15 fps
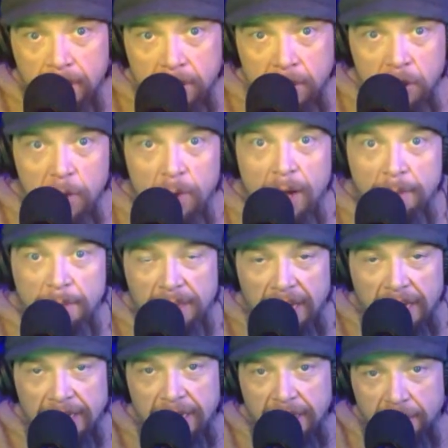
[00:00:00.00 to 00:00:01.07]
So I would
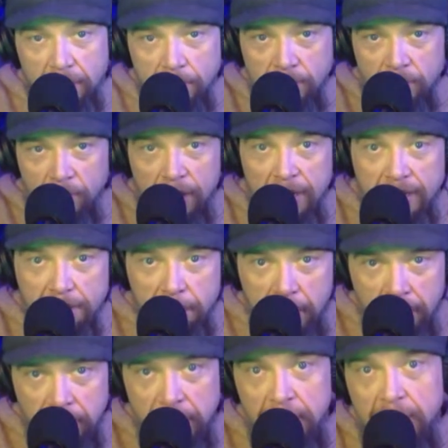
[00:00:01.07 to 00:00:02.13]
like to get those grades
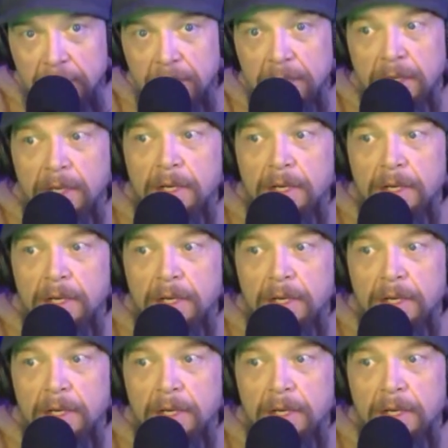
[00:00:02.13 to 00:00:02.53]
posted,